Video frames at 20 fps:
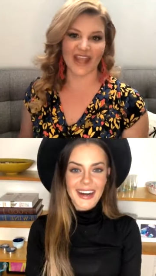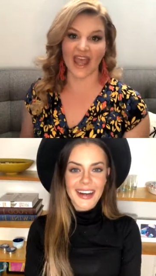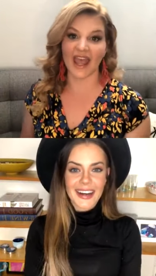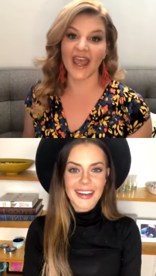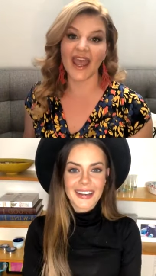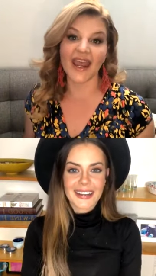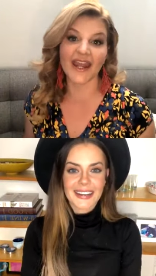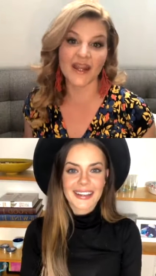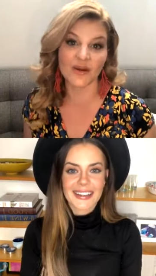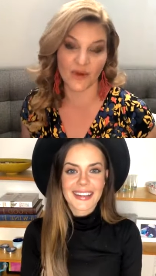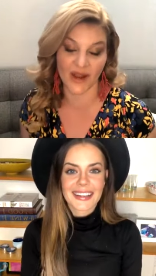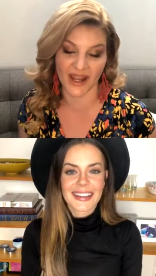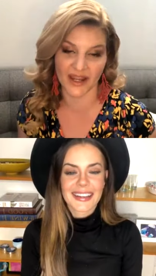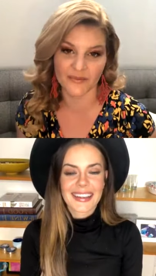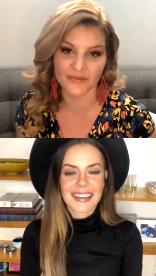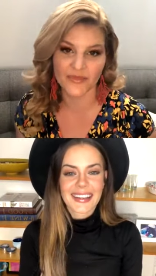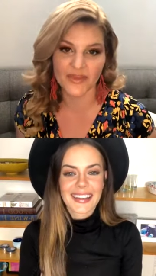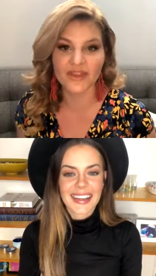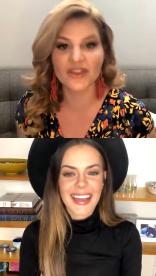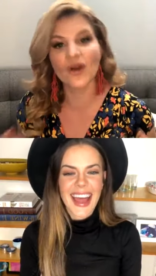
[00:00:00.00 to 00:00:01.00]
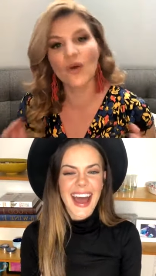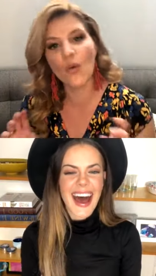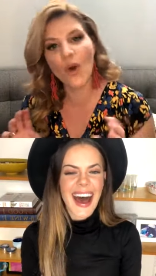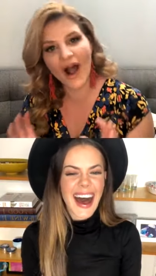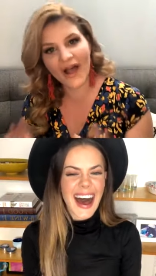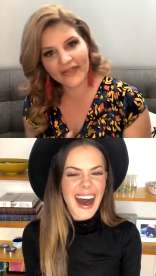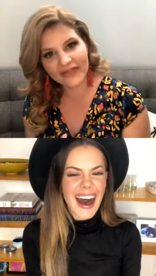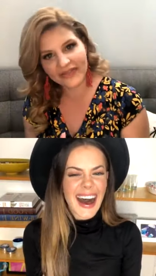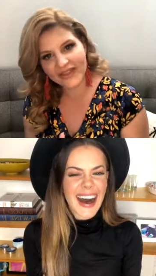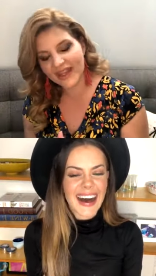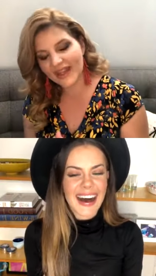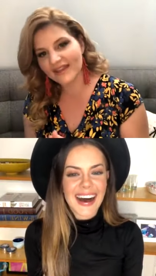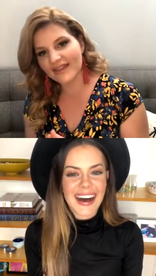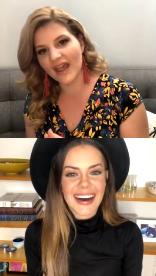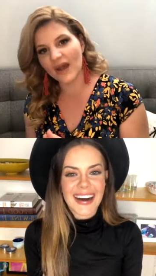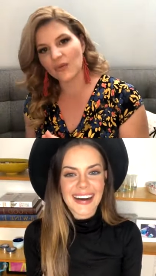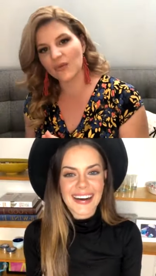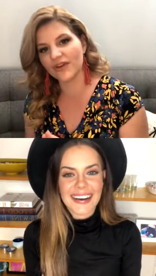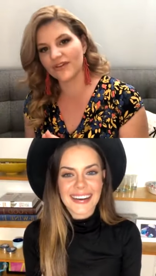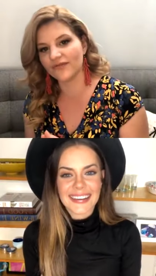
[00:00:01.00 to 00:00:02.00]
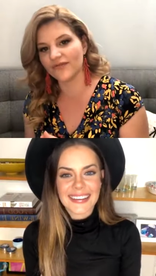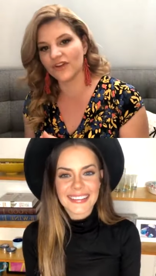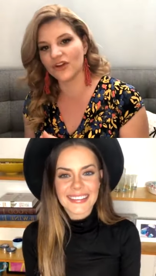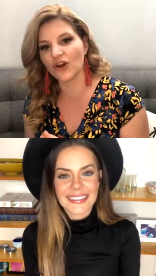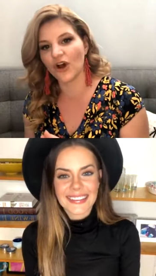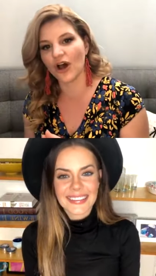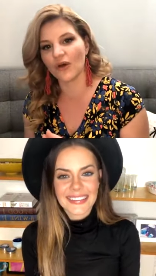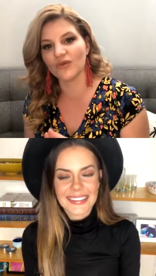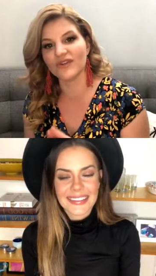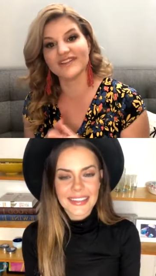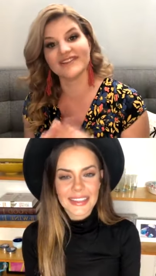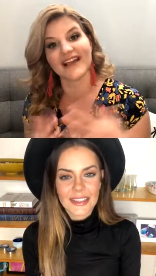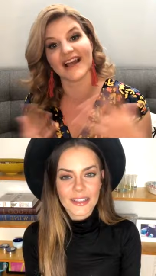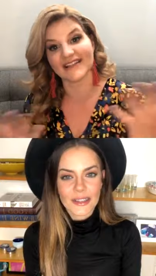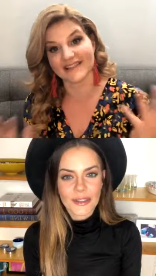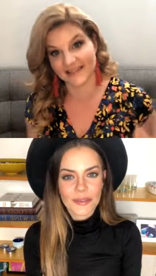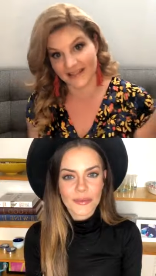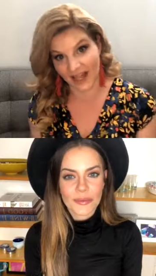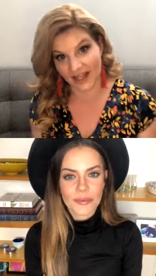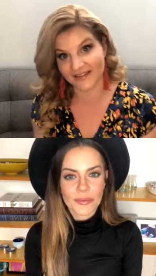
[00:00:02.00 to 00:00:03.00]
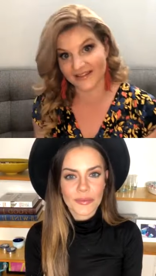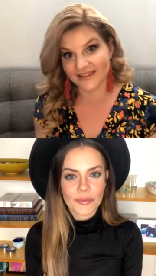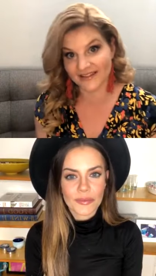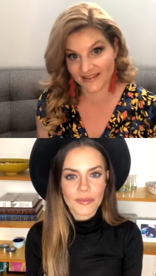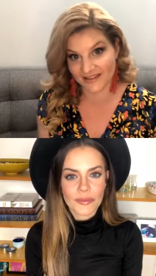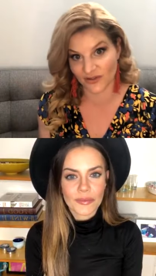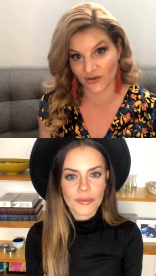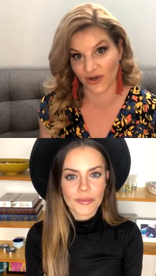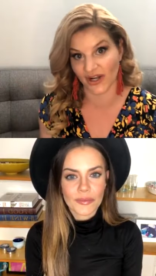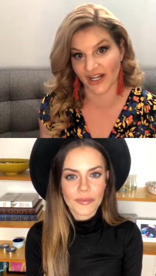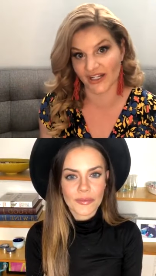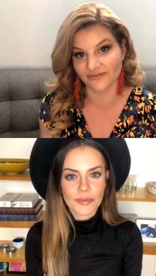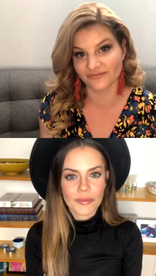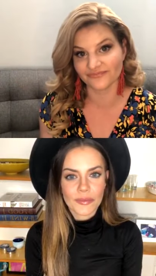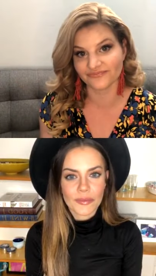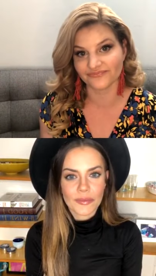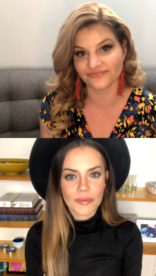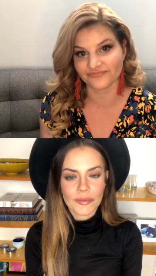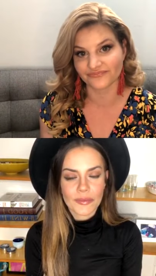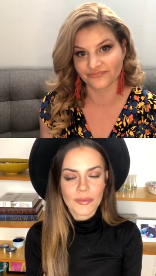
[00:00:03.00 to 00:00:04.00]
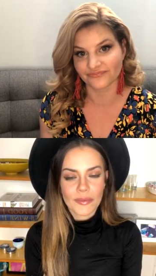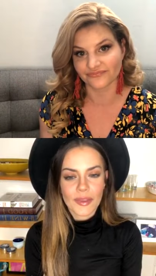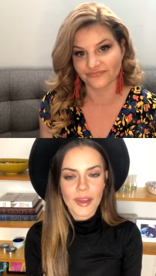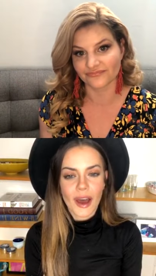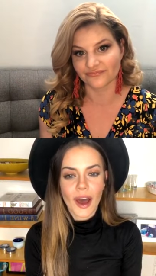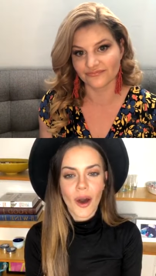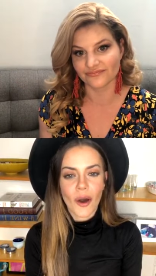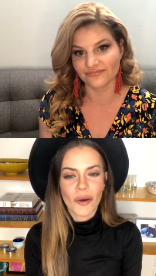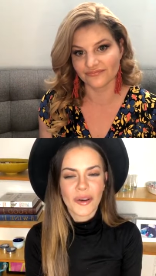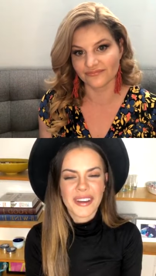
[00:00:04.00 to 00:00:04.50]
Speaker 1: Anyway, the one thing that we forgot was our sunscreen. Oh.